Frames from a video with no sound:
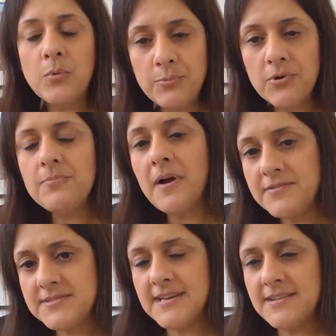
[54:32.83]
We will
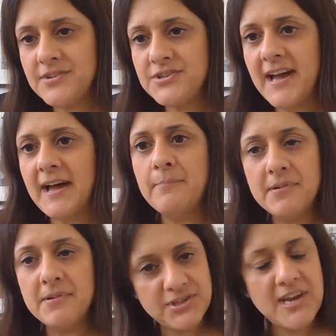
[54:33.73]
post it in the chat,
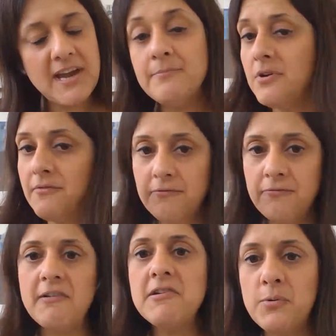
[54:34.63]
but the chat moves
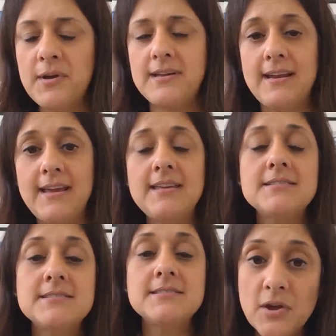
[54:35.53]
very
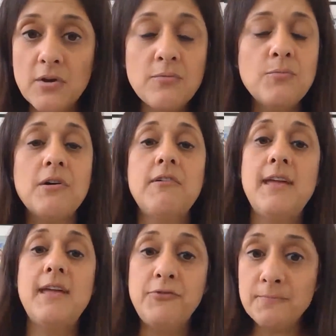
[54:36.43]
quickly. So don't worry
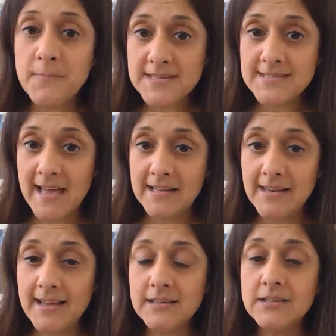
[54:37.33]
if you miss that
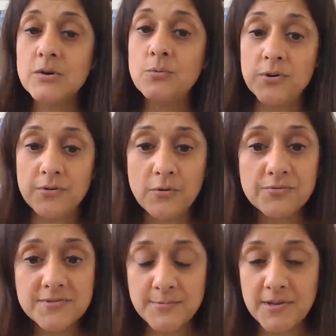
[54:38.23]
link. We'll
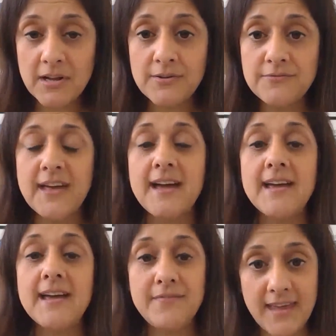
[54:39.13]
also include
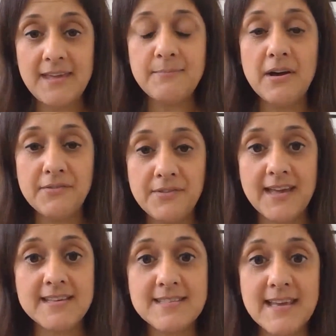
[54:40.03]
that in the email
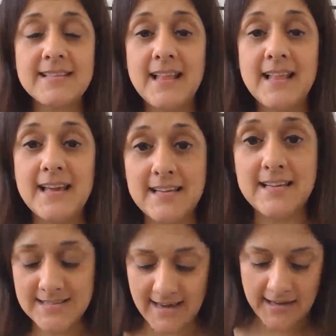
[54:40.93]
that gets sent
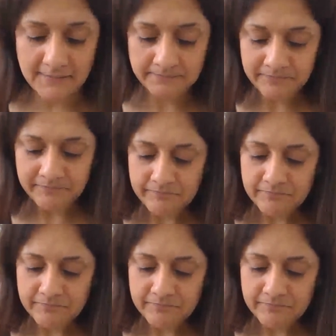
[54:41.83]
later today.